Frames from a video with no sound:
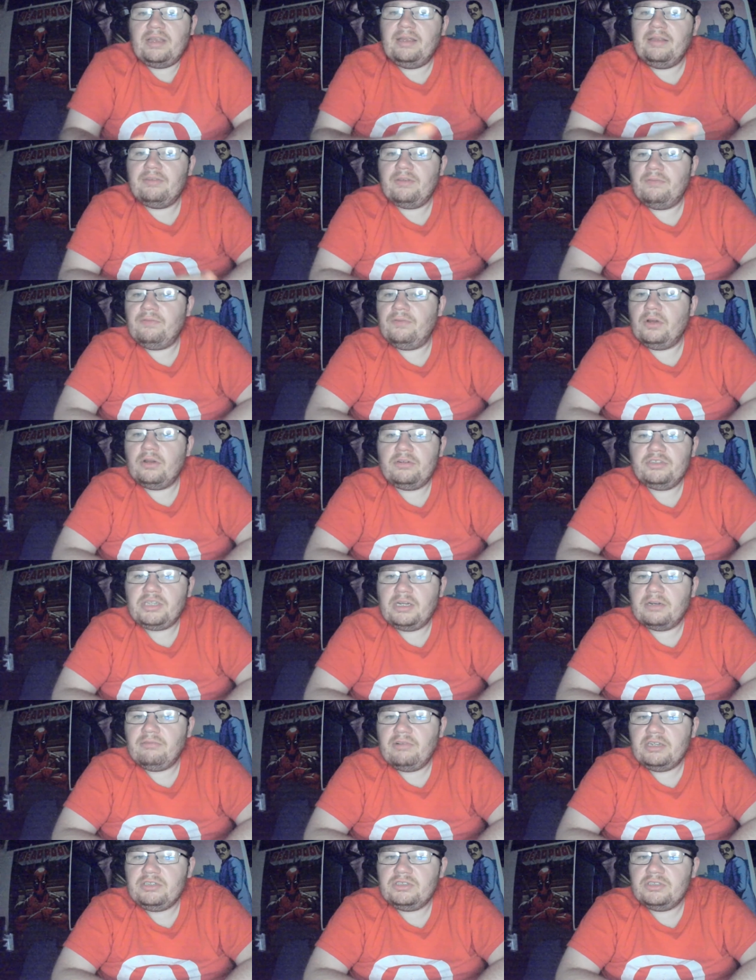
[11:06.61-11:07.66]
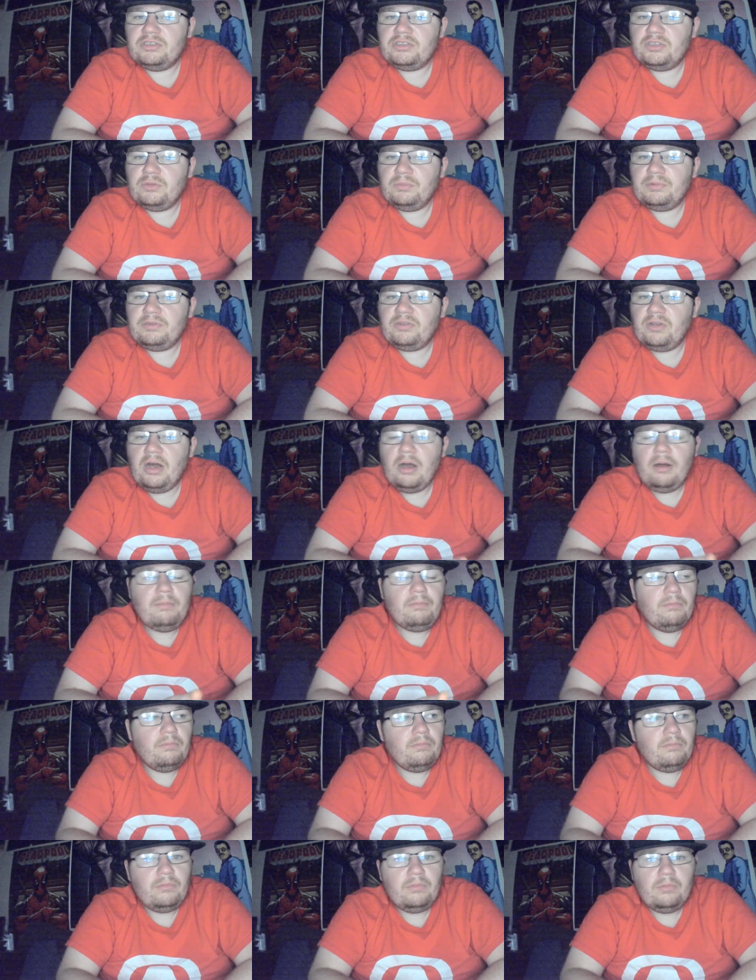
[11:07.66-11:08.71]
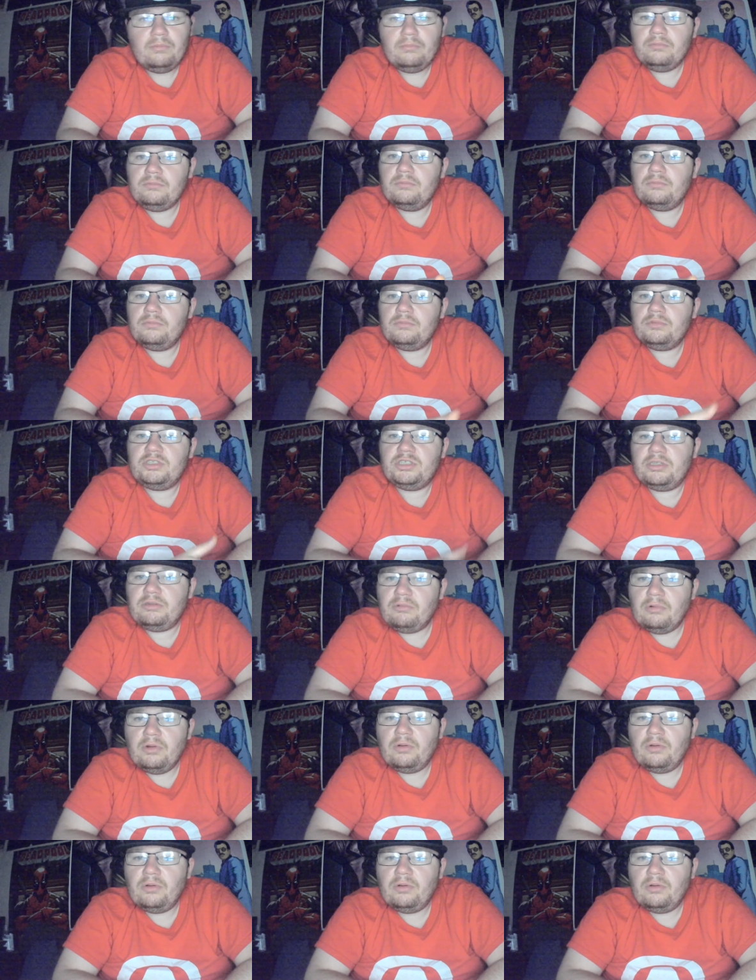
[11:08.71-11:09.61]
He's a third generation superstar. She